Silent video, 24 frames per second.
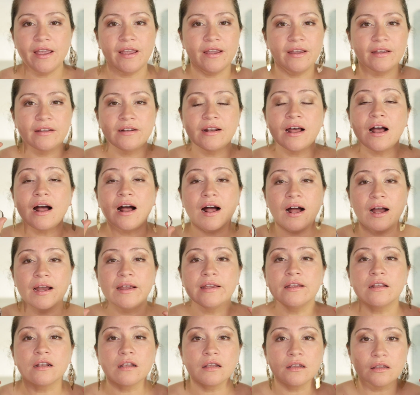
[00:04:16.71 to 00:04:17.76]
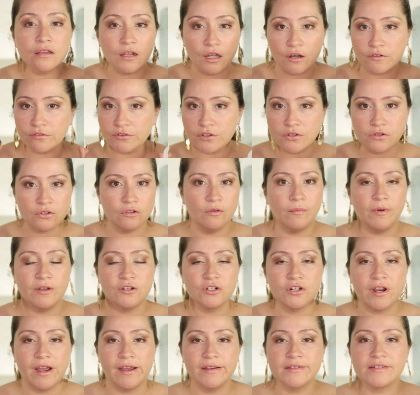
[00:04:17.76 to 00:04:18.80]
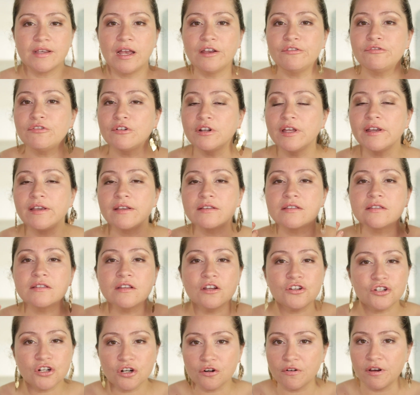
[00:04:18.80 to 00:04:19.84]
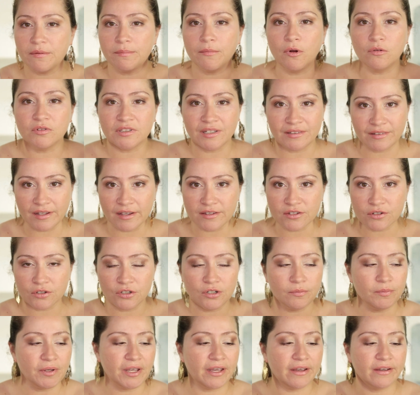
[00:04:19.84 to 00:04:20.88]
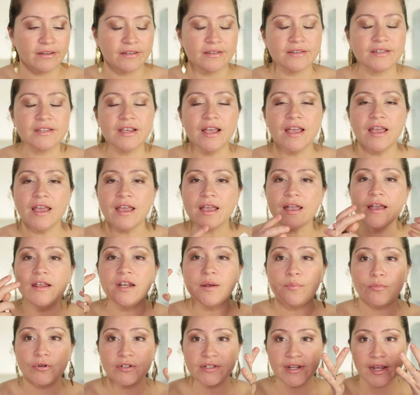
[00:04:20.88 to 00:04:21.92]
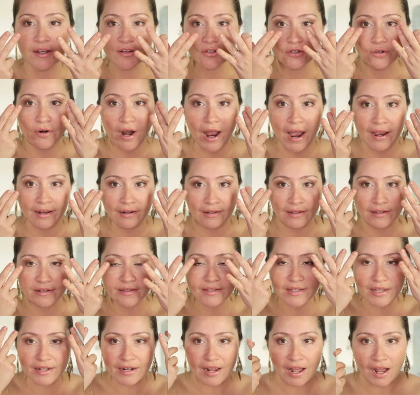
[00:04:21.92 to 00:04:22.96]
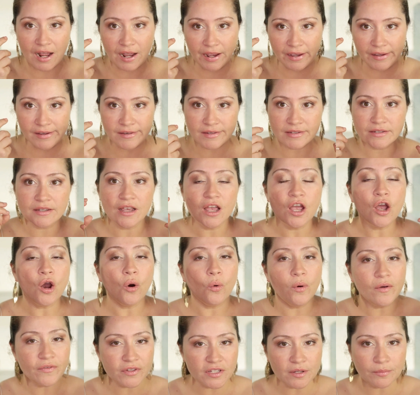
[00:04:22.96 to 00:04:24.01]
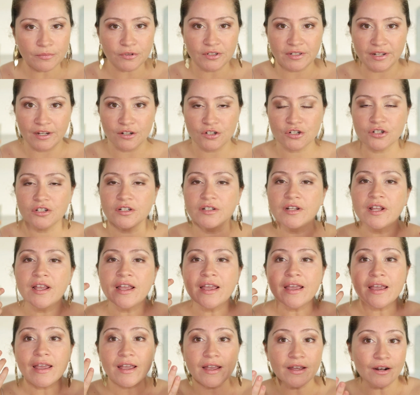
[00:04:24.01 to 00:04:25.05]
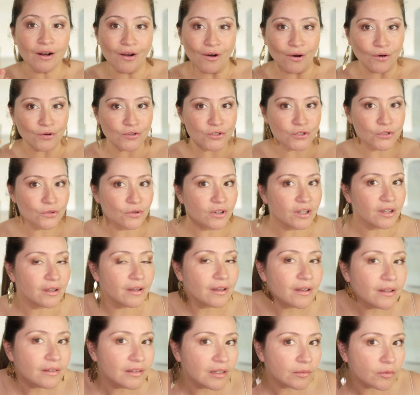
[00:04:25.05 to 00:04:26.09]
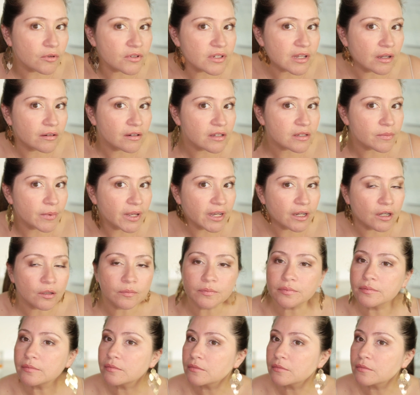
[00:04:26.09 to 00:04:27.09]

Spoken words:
and I love this so much, guys. I feel like it's such a great multitasker because it protects your eyelids and eyes with some protection, and also doubles down as makeup.